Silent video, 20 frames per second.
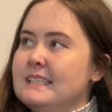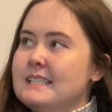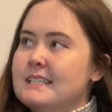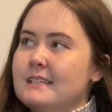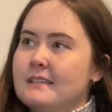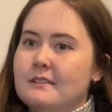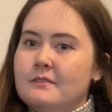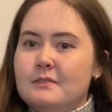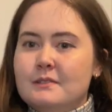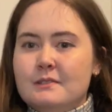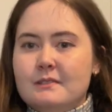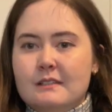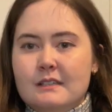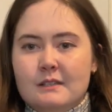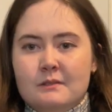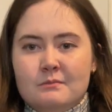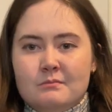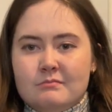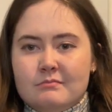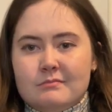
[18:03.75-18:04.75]
So I thought,
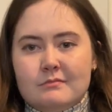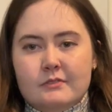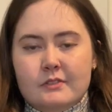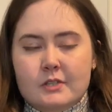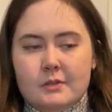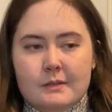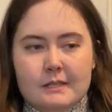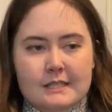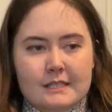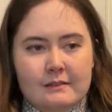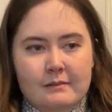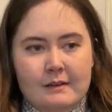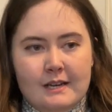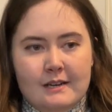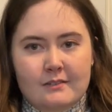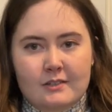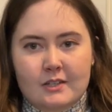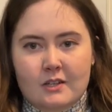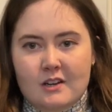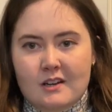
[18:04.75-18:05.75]
oh, for £20,
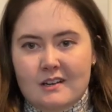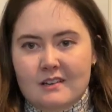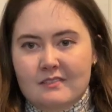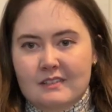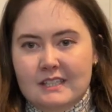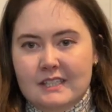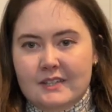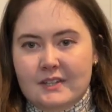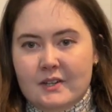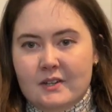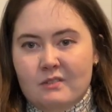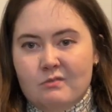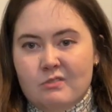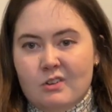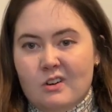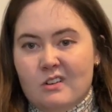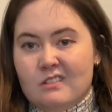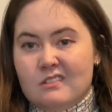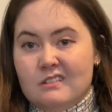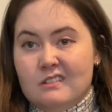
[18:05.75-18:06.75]
you can't really go
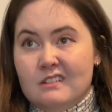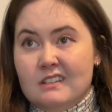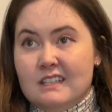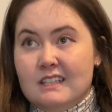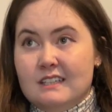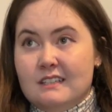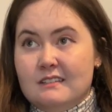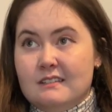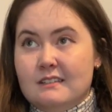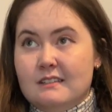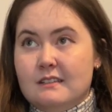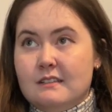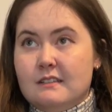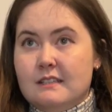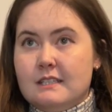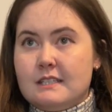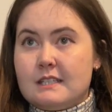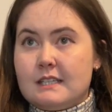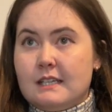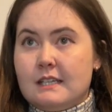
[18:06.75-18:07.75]
wrong. And
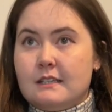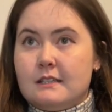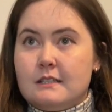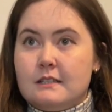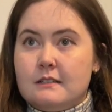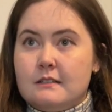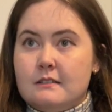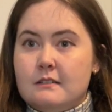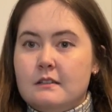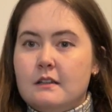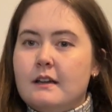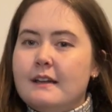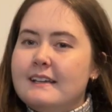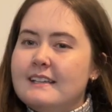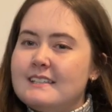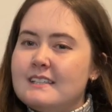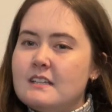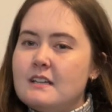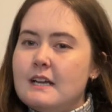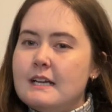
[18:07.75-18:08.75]
it's like
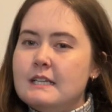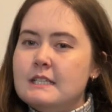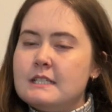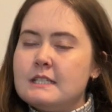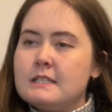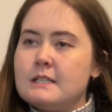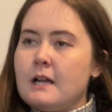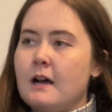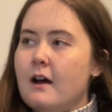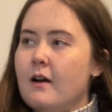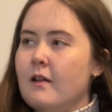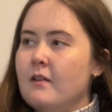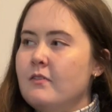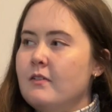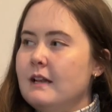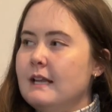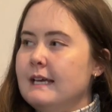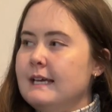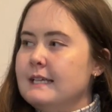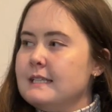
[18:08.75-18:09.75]
it's a nice style. I
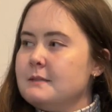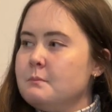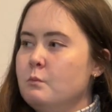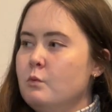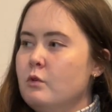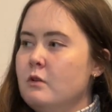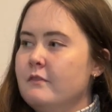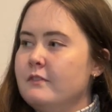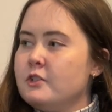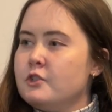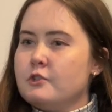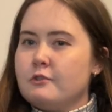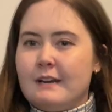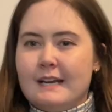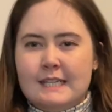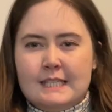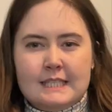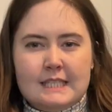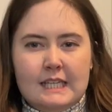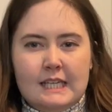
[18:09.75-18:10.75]
feel like it's more of a
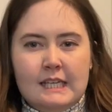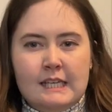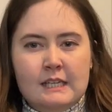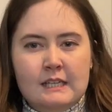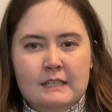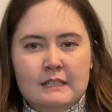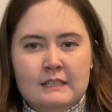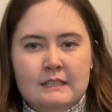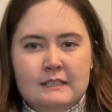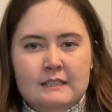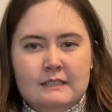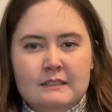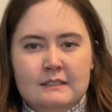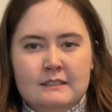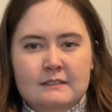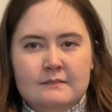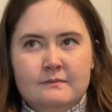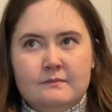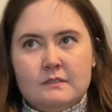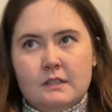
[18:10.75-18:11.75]
dressy,
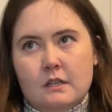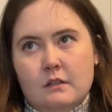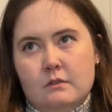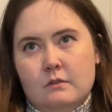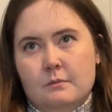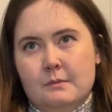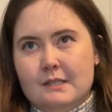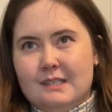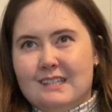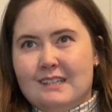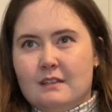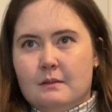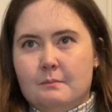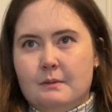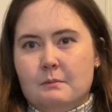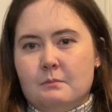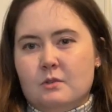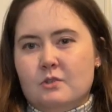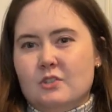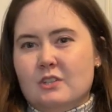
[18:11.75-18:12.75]
almost like a
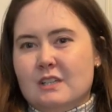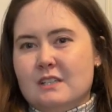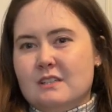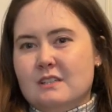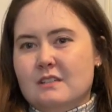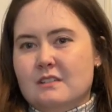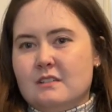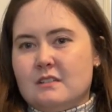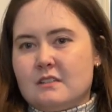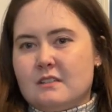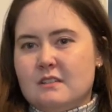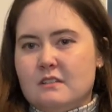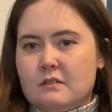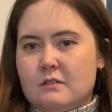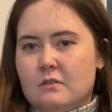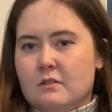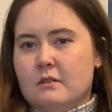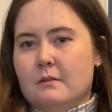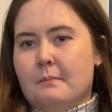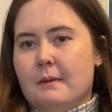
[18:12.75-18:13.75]
bit more dressy just because it's
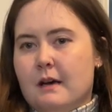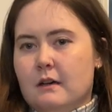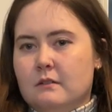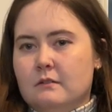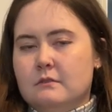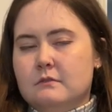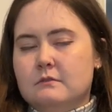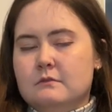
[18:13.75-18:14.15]
got the belt.